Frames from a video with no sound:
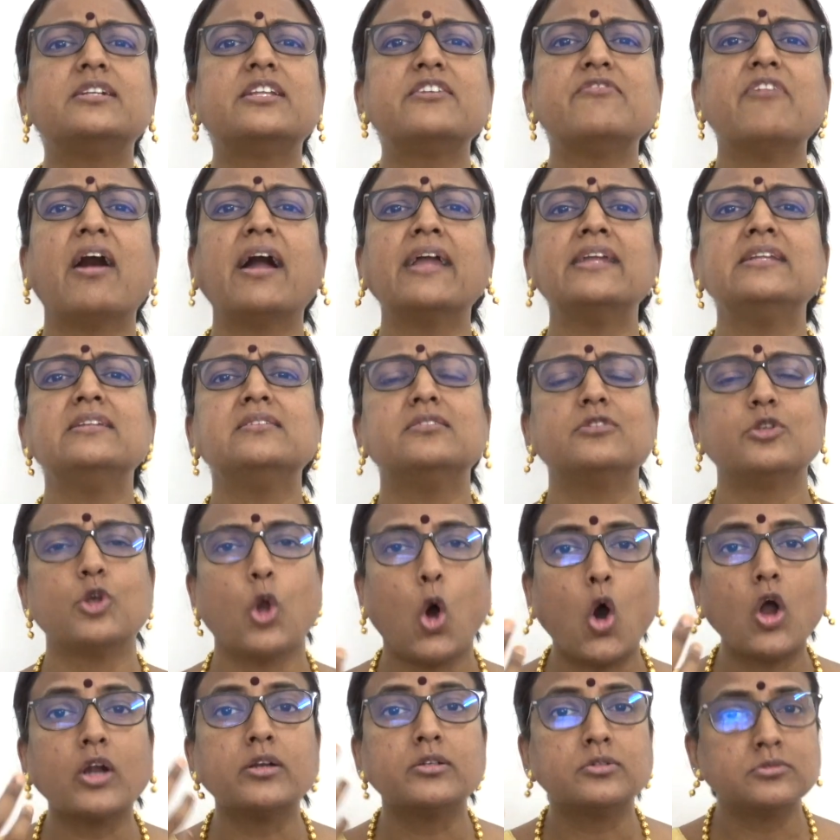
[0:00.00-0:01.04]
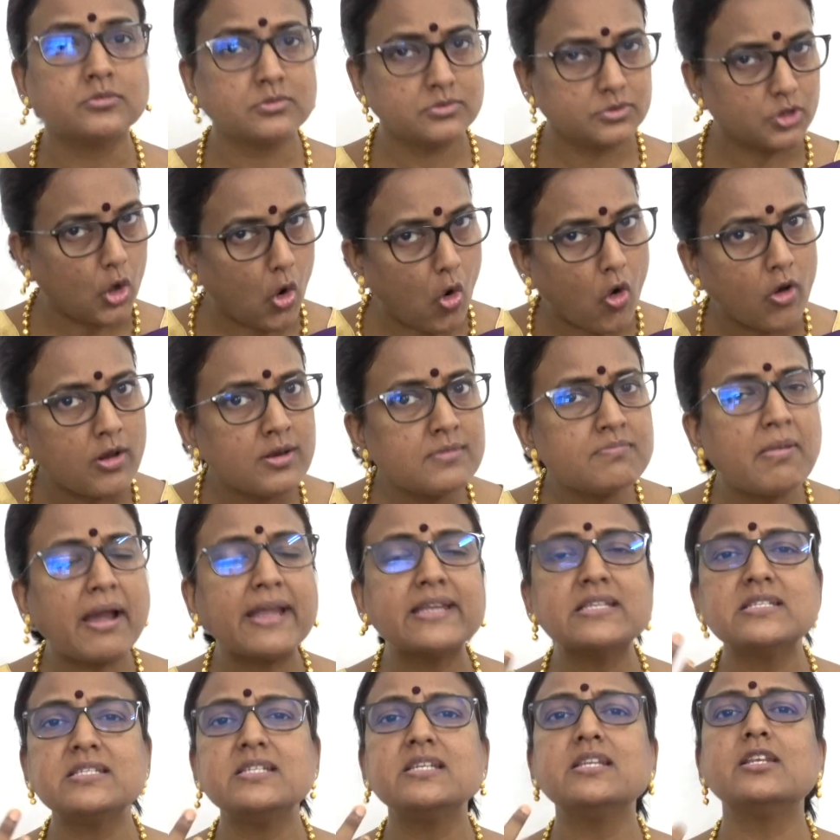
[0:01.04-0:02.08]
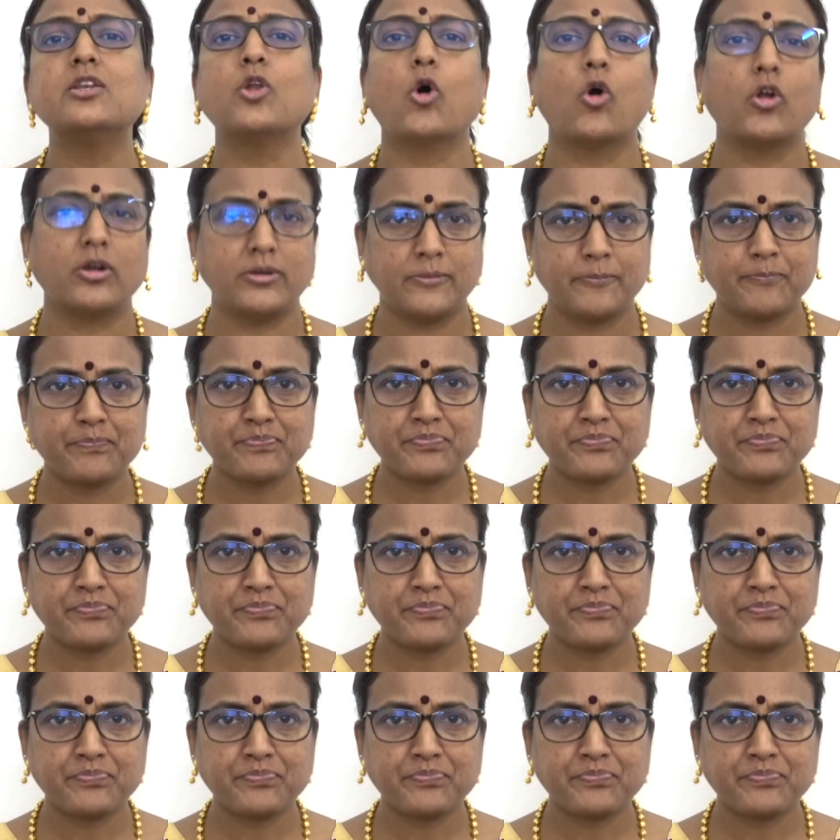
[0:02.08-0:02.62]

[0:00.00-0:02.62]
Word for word: Divine Lord, the Almighty Lord.